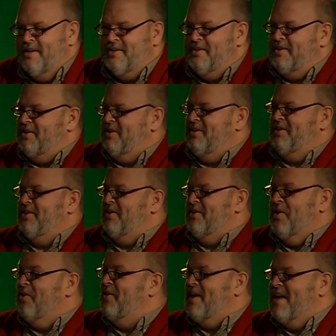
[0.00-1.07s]
Do you
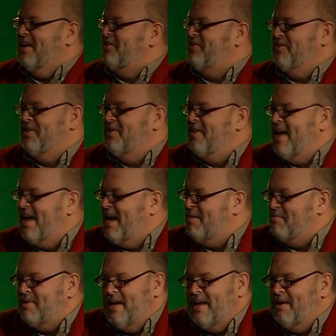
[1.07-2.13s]
know the answer to that? I
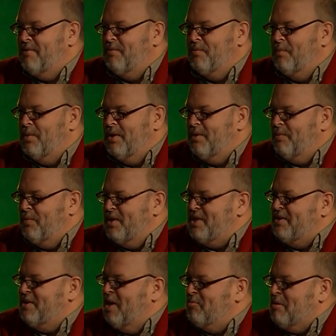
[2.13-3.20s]
mean, what do
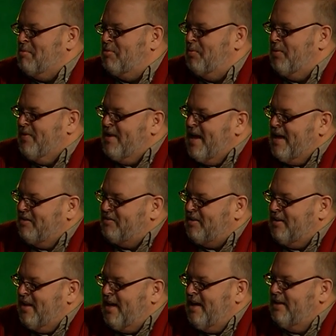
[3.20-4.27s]
you tell people when they ask you that?